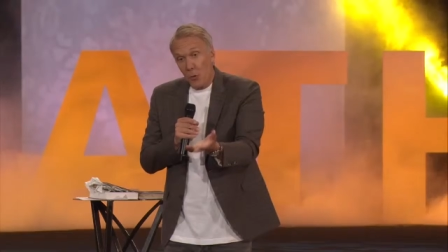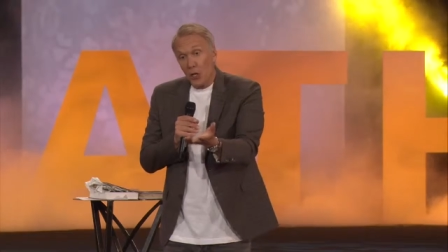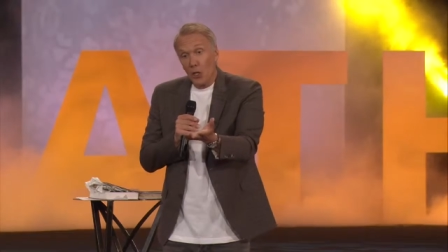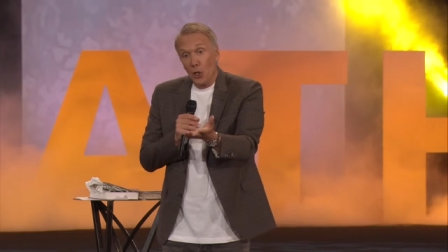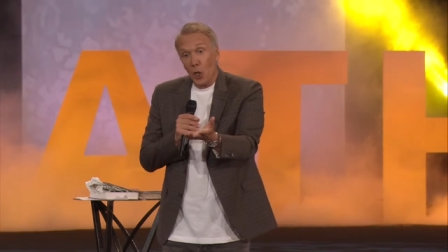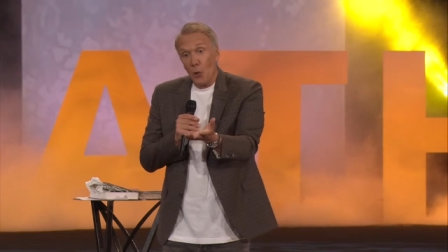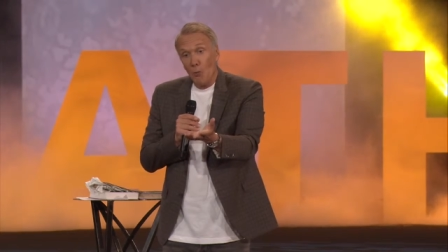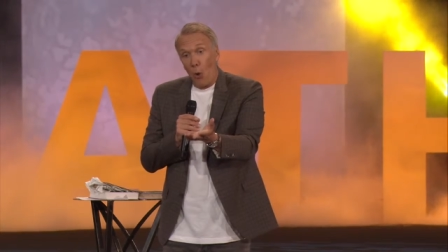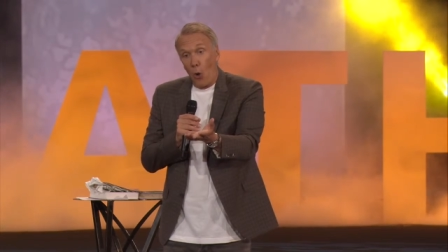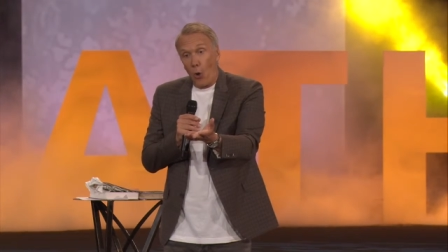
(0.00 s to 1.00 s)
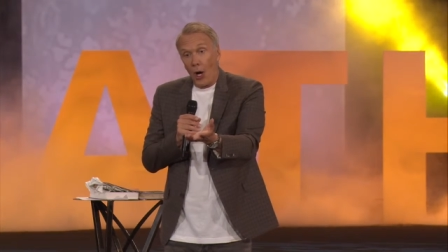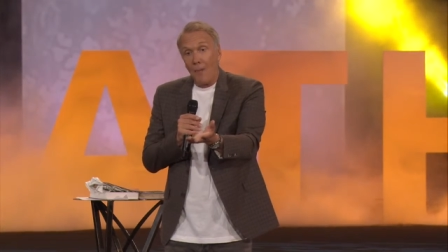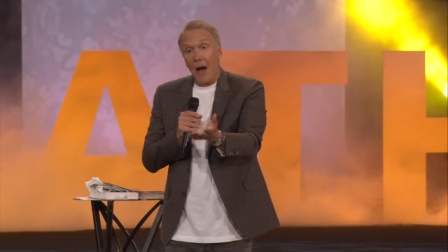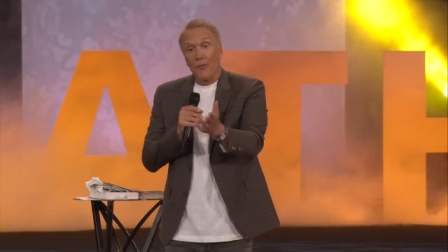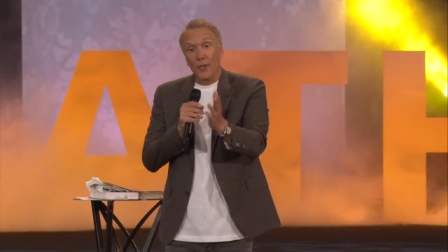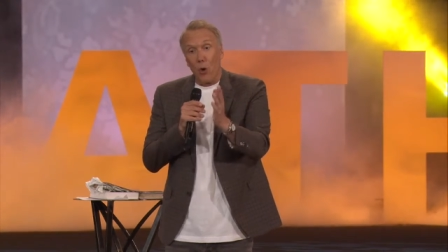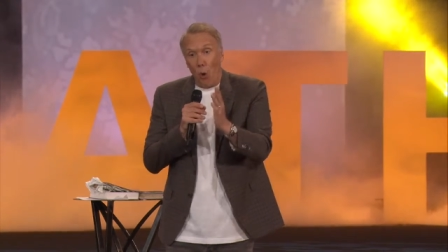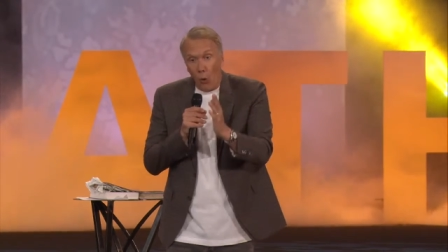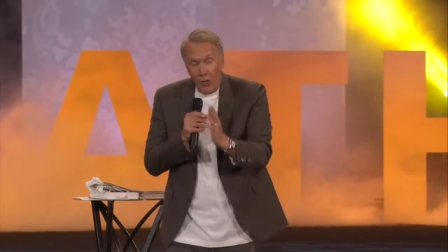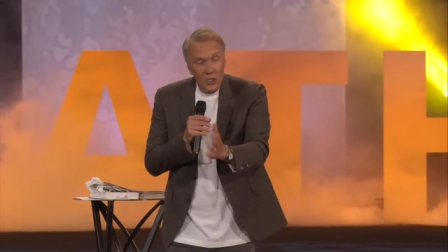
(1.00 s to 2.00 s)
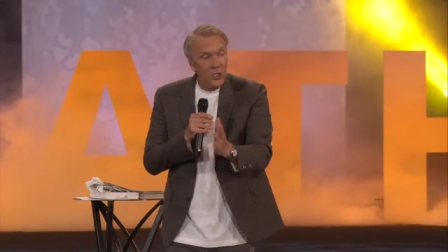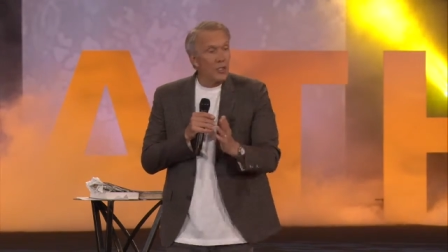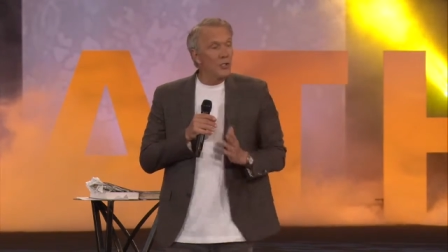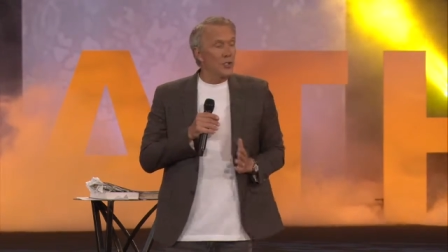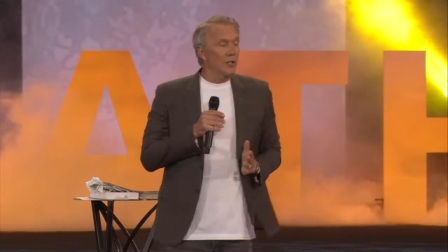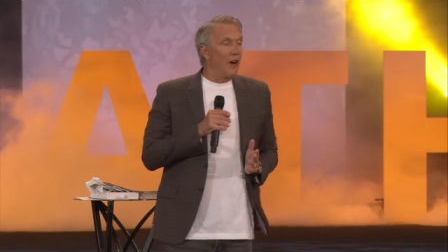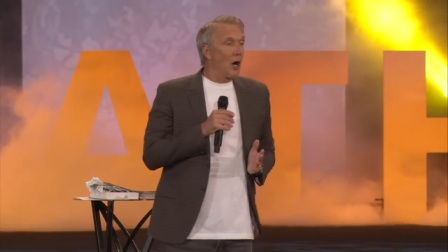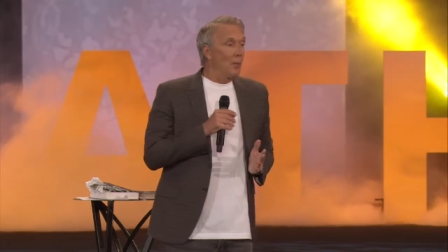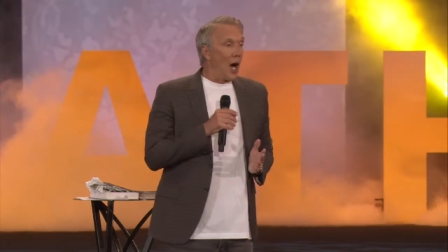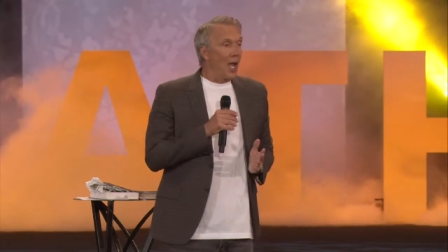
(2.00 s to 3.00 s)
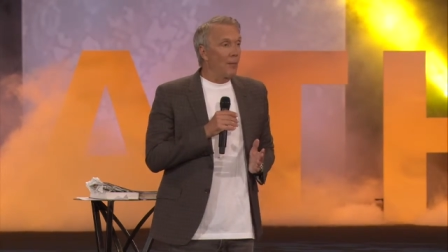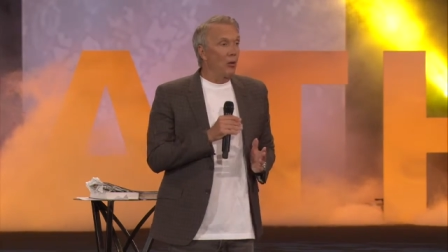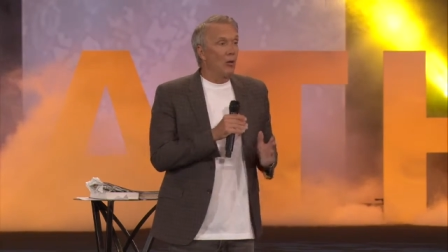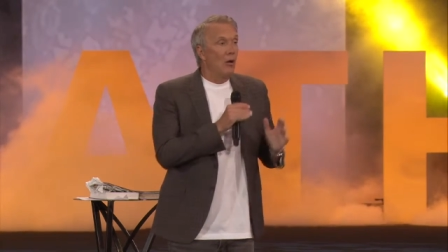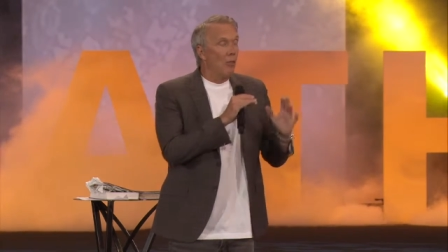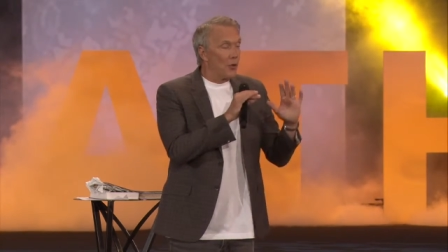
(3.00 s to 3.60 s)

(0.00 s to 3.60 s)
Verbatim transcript: you want to learn more about the origins of our Bible,